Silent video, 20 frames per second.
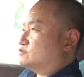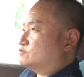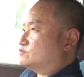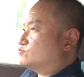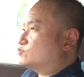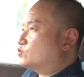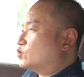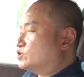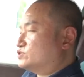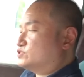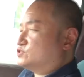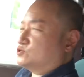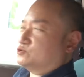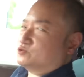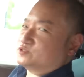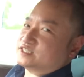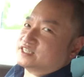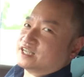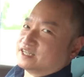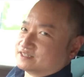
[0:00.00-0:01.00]
not
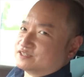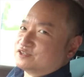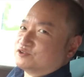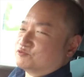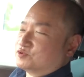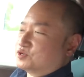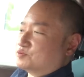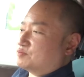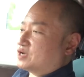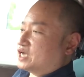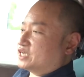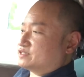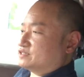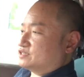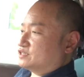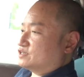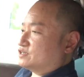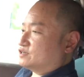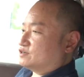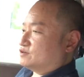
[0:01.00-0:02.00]
so subtle
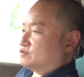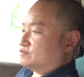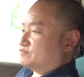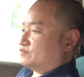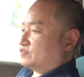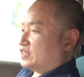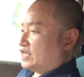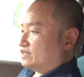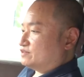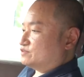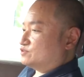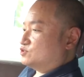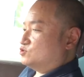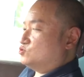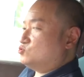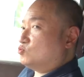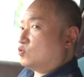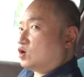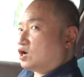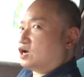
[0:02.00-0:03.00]
reminder that
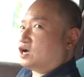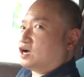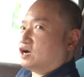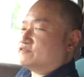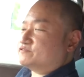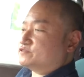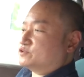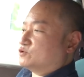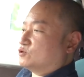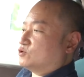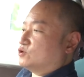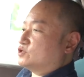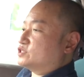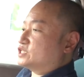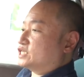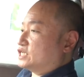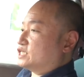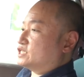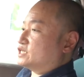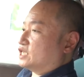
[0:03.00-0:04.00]
you are, after all,
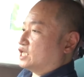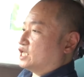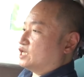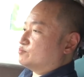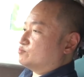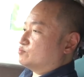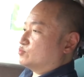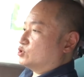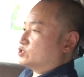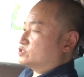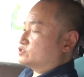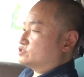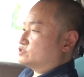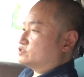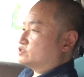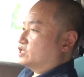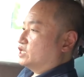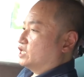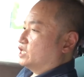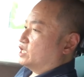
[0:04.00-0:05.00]
in an M
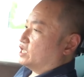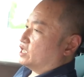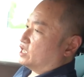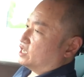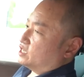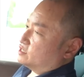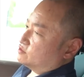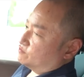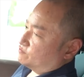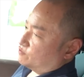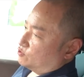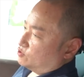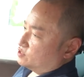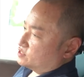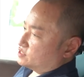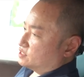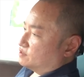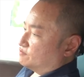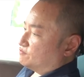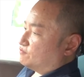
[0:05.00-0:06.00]
model. And of
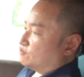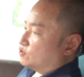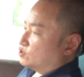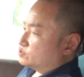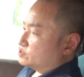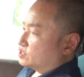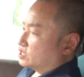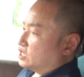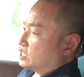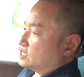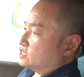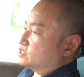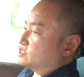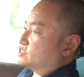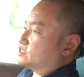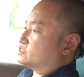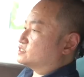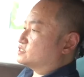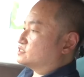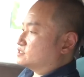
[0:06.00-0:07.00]
course, the font
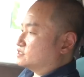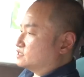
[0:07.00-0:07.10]
colors,